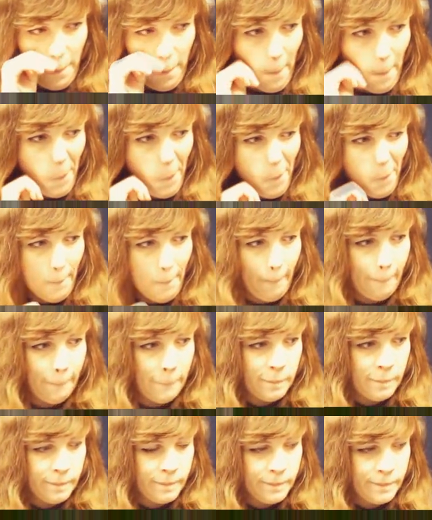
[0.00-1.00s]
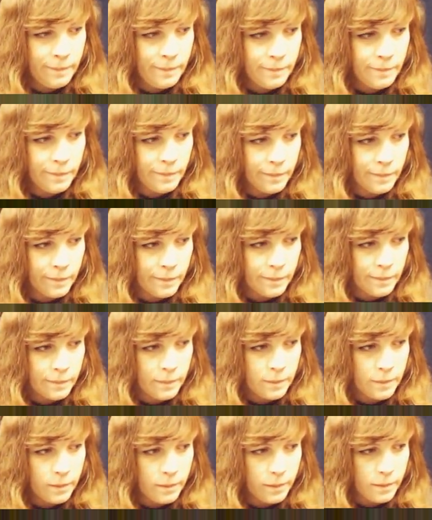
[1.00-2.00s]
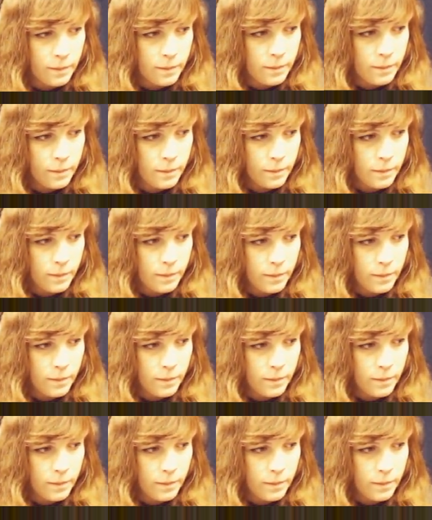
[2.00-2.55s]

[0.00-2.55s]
No one is speaking in this clip.